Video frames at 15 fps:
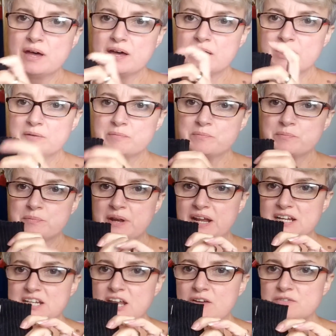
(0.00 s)
But
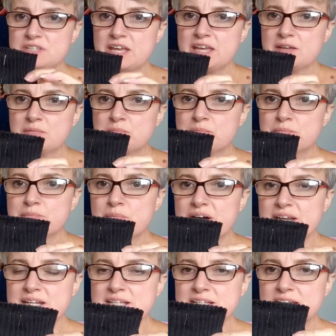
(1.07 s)
actually I've taken
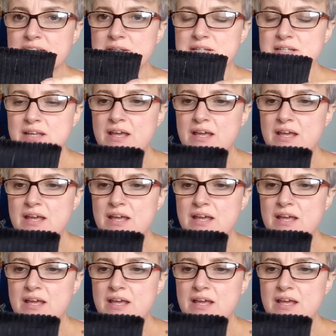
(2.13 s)
mine and done it